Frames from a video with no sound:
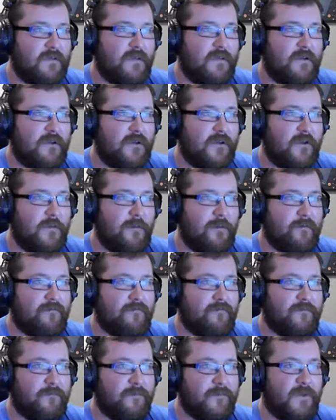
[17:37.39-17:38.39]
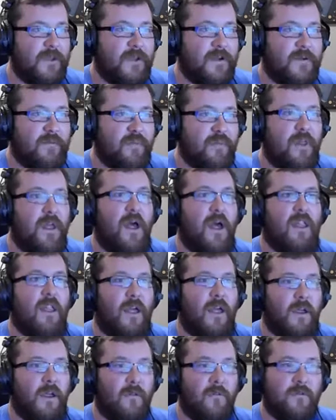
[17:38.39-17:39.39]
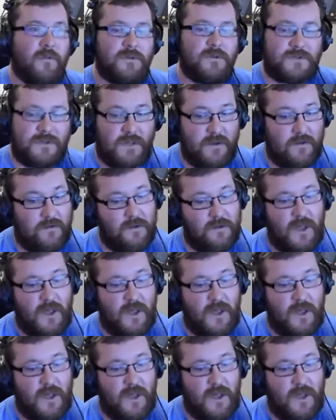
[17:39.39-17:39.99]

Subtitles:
plot line where it's like,